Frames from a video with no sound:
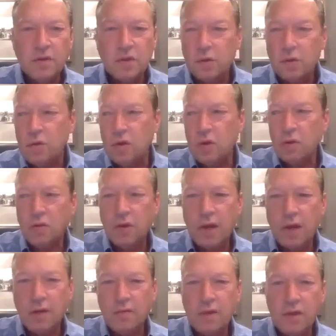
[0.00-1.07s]
So you're
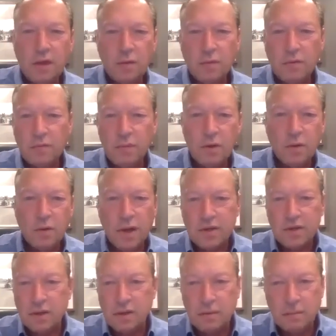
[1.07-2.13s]
now dealing with men who
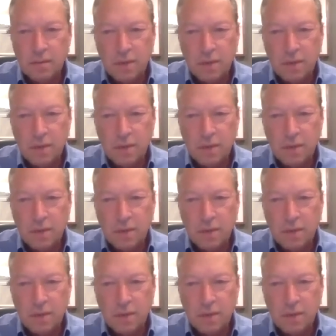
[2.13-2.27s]
actually